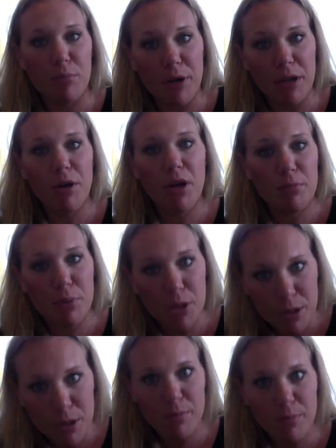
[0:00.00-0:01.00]
bring him home,
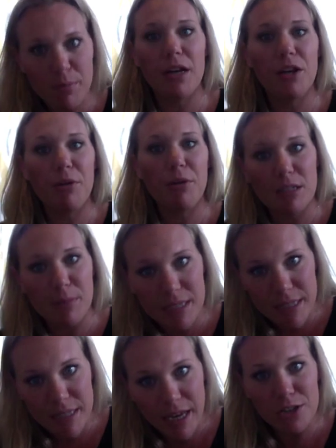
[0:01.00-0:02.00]
put him to bed, go back to my
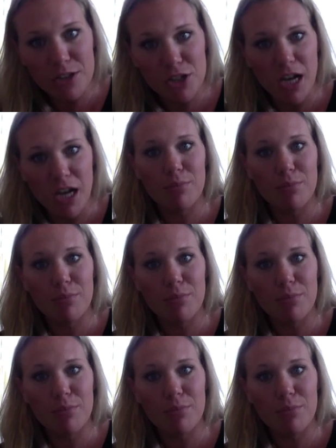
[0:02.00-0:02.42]
second job,